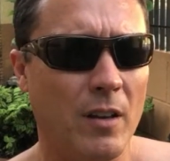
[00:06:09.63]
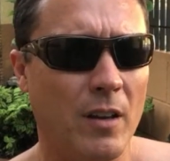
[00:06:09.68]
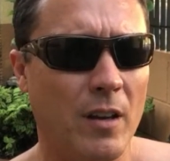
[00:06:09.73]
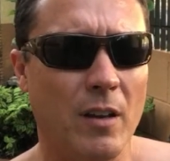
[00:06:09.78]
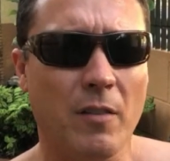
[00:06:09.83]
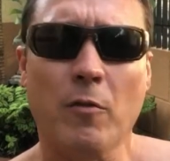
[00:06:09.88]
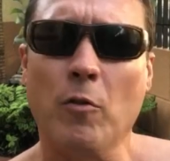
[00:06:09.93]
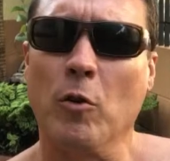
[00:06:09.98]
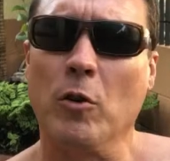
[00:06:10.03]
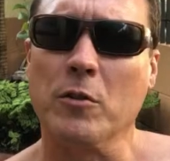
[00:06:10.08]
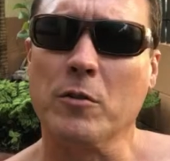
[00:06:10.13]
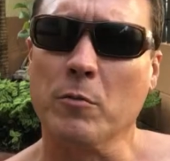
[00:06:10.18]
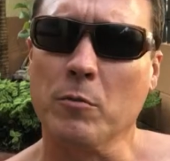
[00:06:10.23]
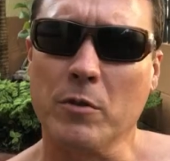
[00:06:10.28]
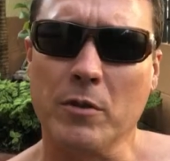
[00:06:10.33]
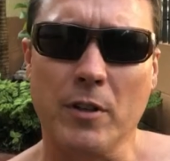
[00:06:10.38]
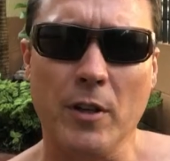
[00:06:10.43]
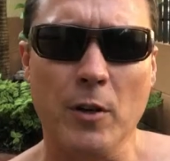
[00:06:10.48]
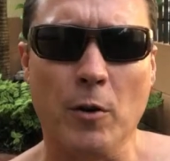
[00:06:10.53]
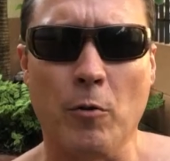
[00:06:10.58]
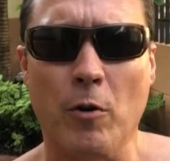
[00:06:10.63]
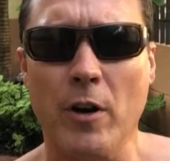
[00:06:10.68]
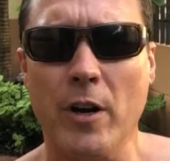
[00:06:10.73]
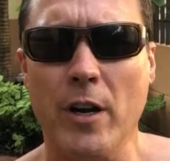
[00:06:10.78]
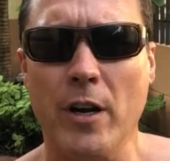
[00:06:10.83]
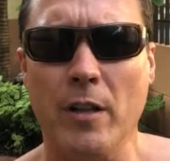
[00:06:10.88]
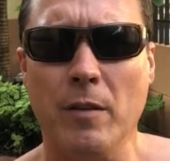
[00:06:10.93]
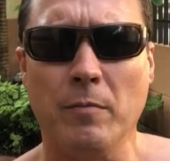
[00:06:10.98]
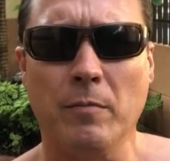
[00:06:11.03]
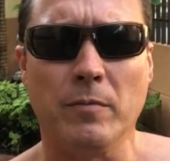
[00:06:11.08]
And of course it was still
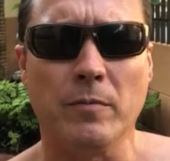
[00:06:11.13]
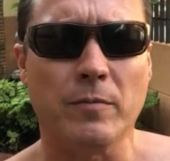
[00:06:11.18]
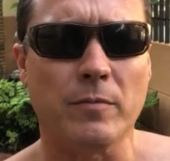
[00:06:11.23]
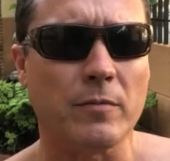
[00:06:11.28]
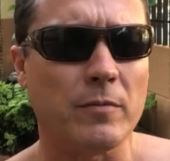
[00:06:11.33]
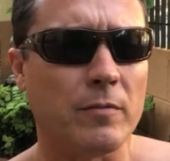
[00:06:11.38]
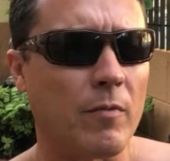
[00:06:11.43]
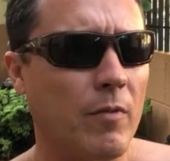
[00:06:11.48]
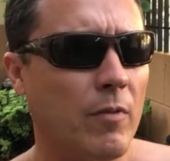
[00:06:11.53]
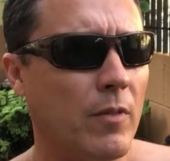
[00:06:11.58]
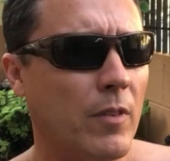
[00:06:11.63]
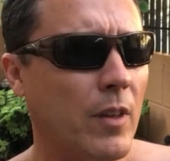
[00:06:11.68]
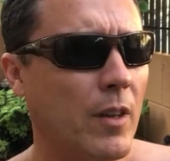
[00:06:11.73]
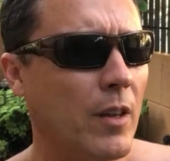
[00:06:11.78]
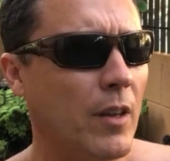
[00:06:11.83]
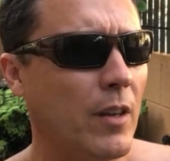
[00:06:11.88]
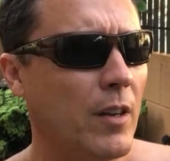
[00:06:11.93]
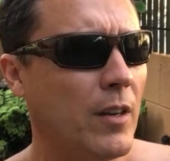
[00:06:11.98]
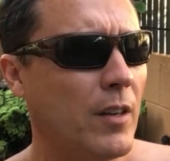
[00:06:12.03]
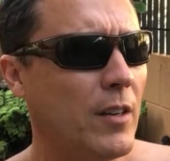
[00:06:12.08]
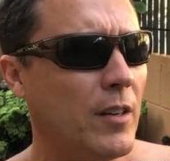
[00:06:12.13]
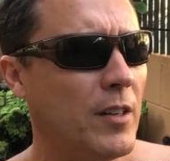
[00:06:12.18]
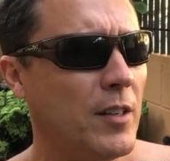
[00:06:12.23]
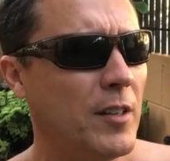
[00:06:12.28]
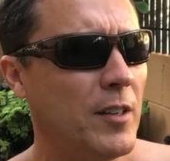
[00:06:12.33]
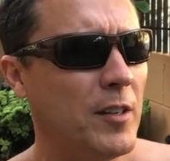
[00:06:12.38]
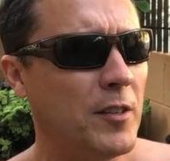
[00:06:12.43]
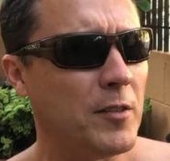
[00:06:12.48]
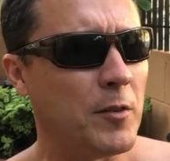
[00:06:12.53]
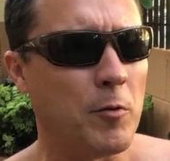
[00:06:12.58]
raining.
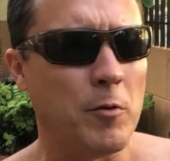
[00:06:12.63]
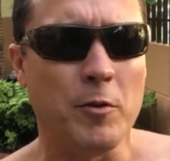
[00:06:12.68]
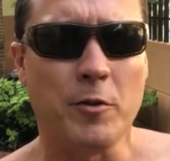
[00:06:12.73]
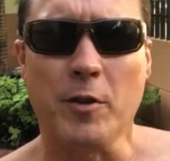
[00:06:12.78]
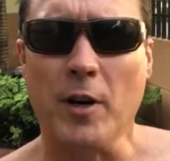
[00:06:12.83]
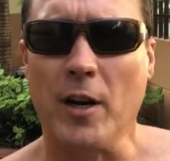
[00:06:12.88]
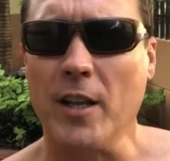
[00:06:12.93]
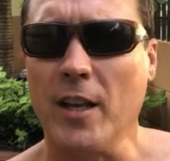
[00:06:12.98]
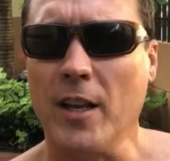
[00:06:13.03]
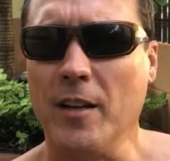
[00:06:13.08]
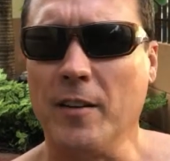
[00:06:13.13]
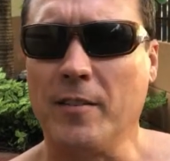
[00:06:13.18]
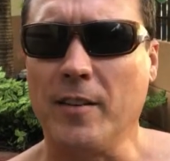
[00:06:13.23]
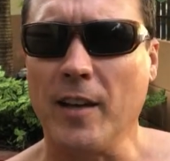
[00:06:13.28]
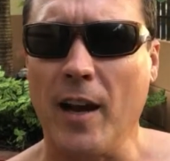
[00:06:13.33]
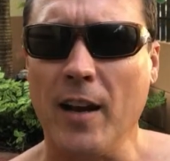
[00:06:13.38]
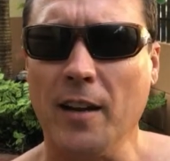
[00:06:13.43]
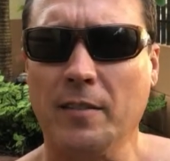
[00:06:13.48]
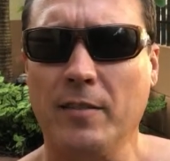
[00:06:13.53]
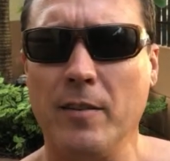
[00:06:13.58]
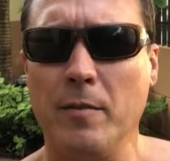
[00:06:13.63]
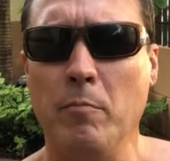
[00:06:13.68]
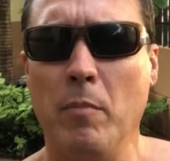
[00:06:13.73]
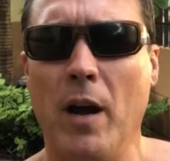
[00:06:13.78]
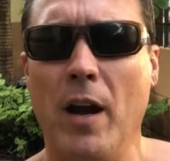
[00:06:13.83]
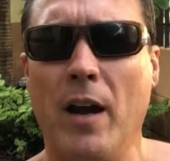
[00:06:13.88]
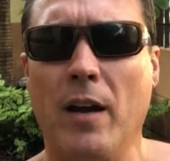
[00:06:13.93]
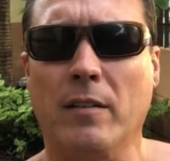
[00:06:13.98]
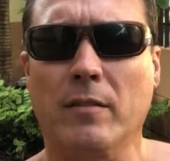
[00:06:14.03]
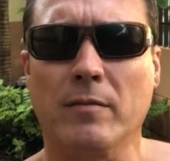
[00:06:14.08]
So we tried to get a taxi
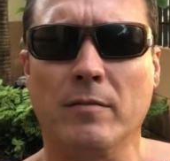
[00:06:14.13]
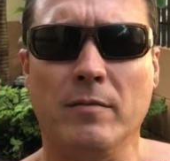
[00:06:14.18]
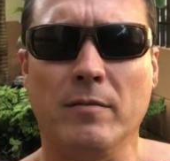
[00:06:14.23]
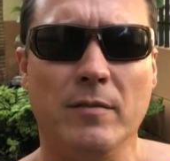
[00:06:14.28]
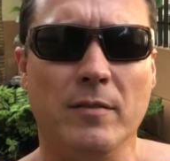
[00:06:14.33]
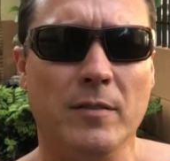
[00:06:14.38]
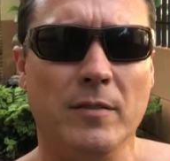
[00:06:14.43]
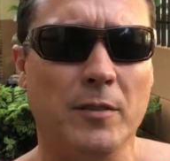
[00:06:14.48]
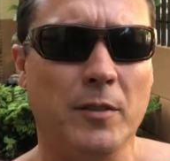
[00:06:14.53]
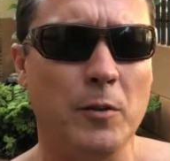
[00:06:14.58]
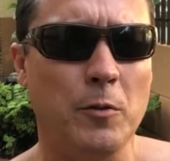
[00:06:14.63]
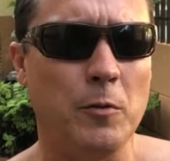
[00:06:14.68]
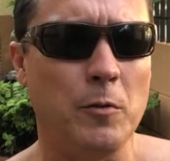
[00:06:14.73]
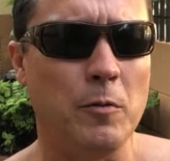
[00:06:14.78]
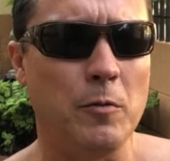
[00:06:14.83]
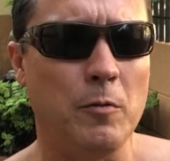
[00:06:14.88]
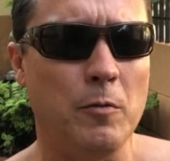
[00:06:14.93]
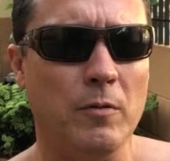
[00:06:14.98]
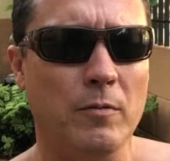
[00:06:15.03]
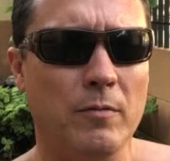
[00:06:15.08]
back to